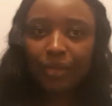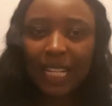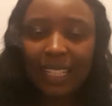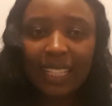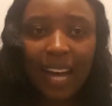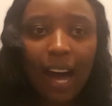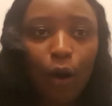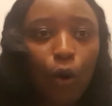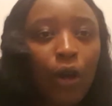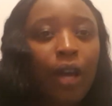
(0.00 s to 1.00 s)

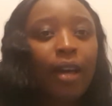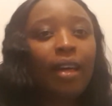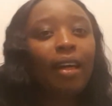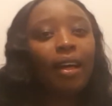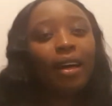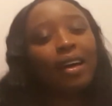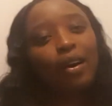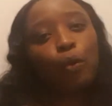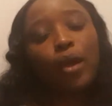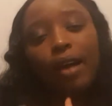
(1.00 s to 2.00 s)
Now,
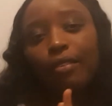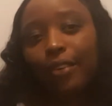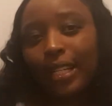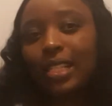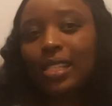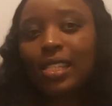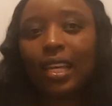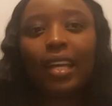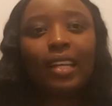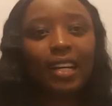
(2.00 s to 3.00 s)
we have already
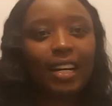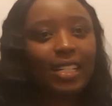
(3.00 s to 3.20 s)
seen